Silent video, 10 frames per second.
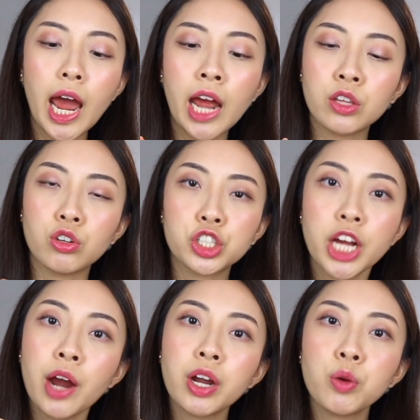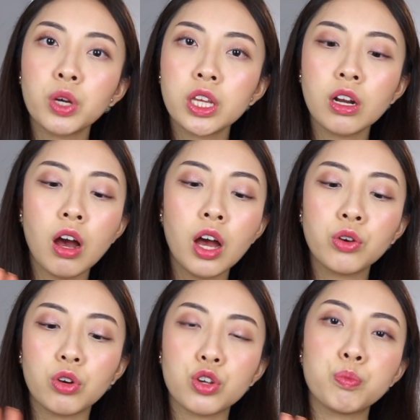and you're showering with it on
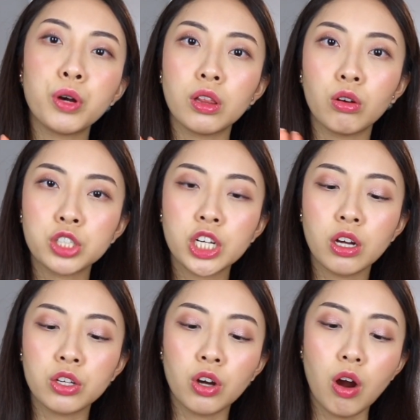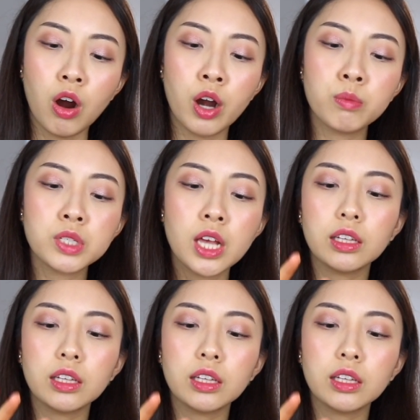or you put lotion on your arms,